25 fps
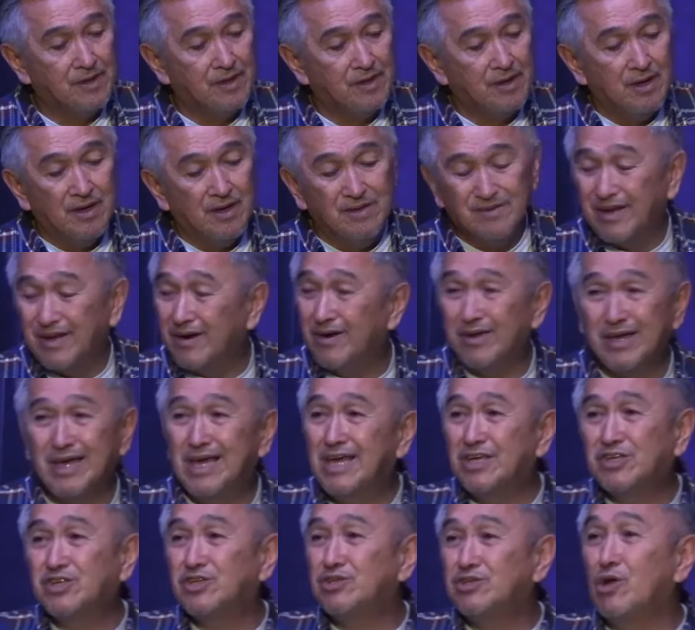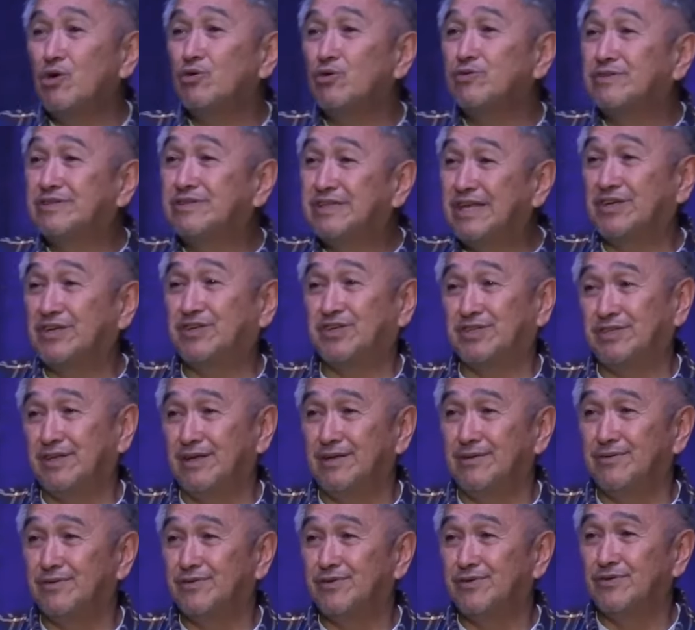There is no
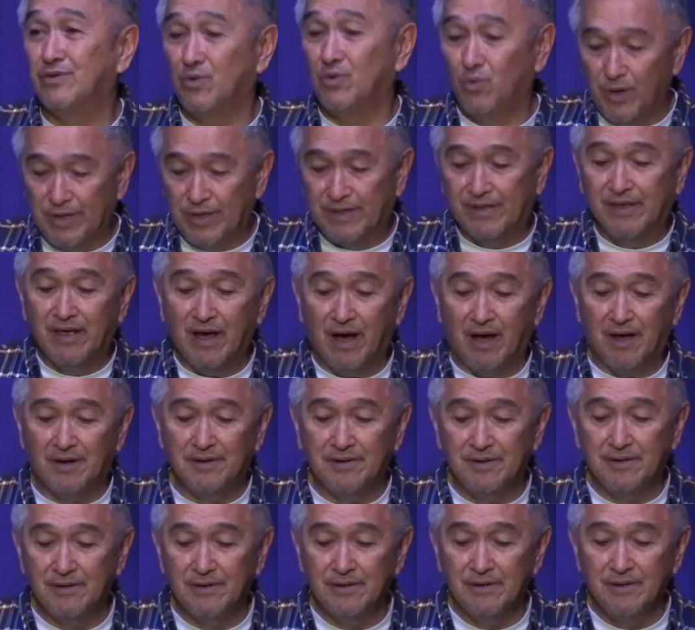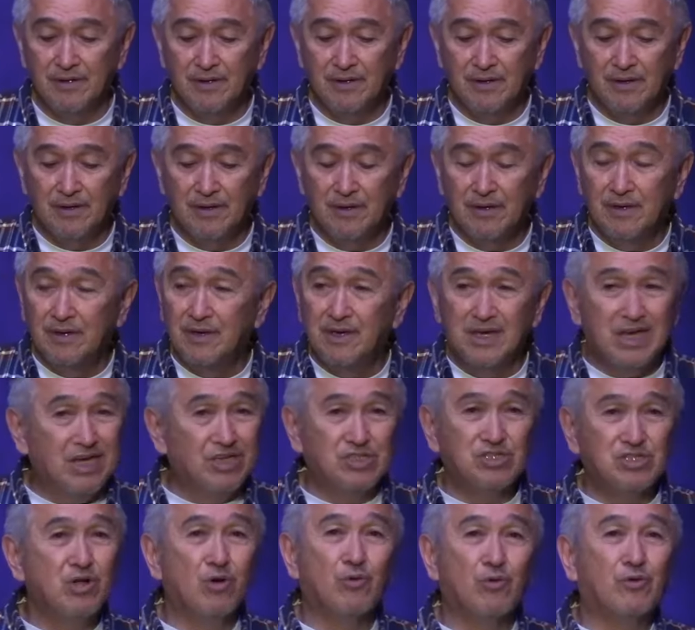distance with God.
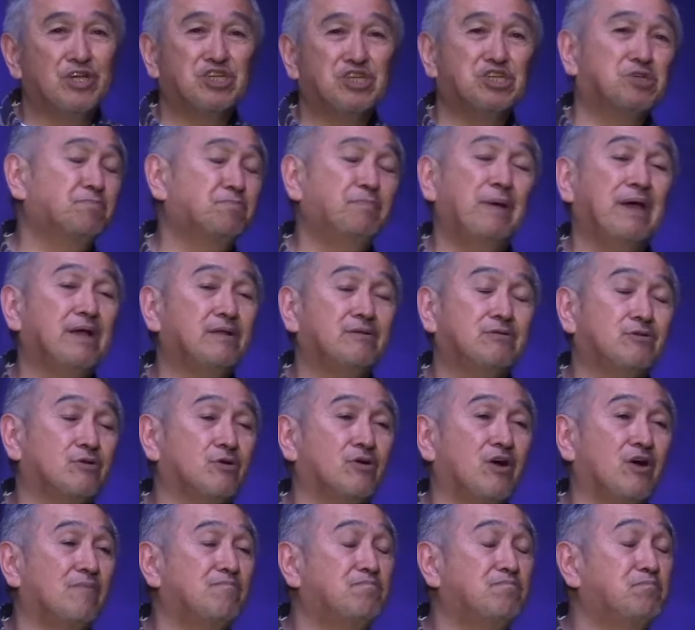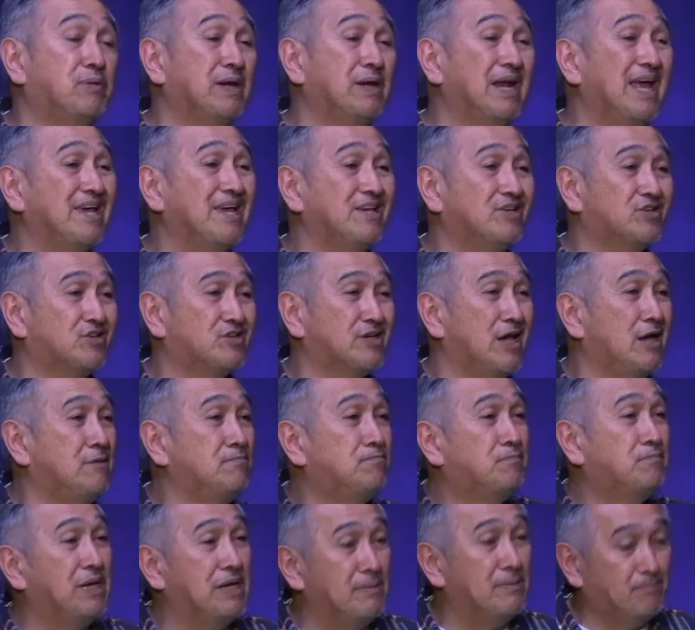He's no respecter of place
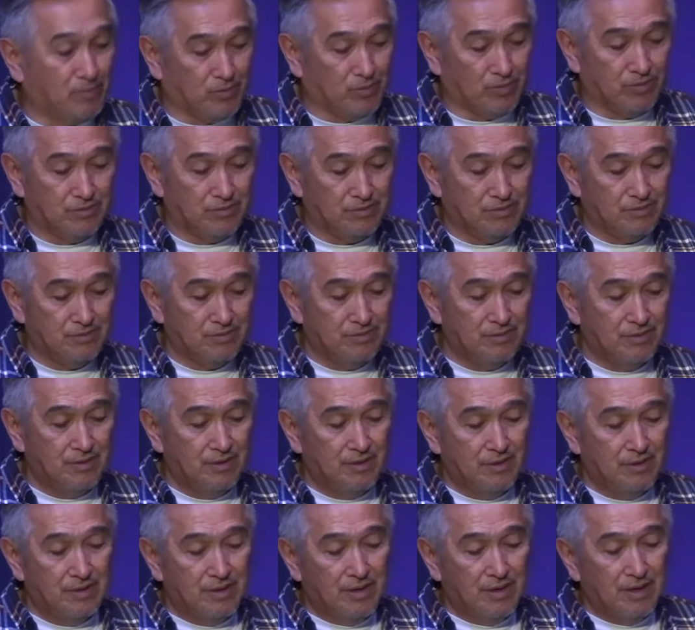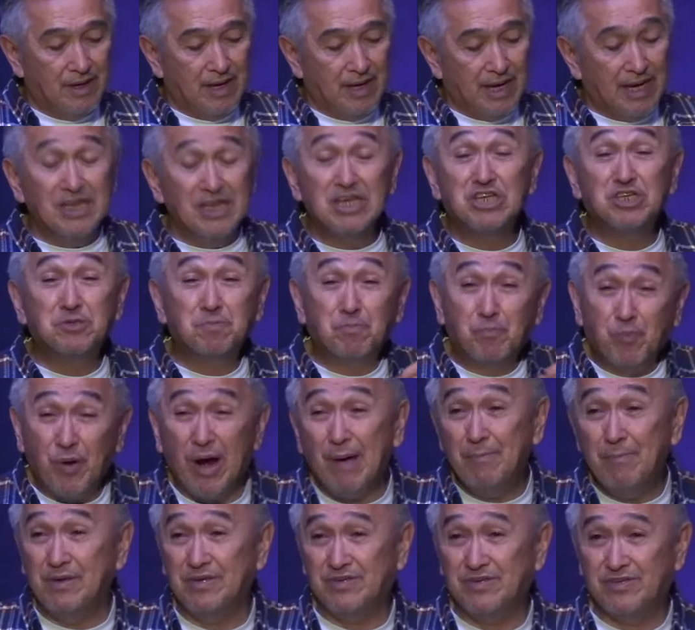and people and His
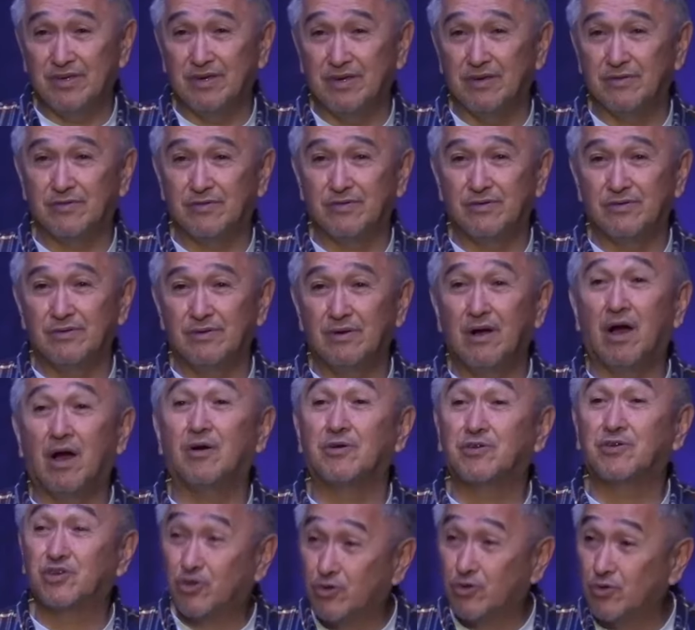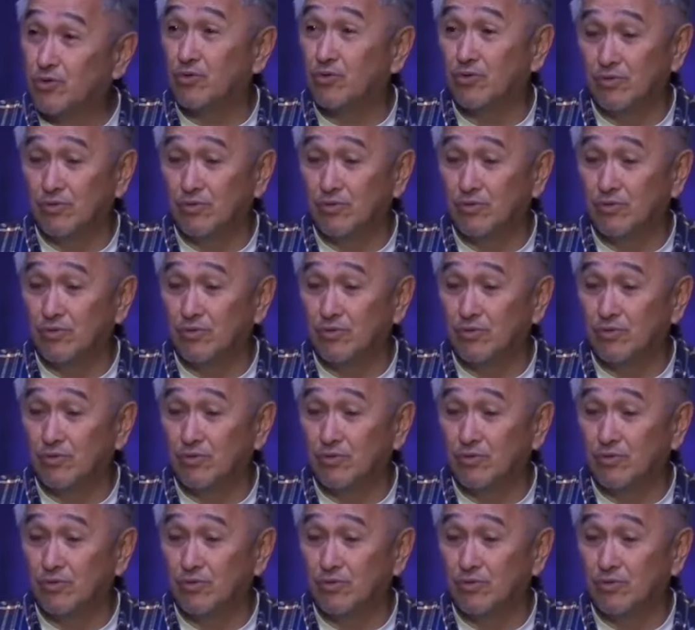promises are true.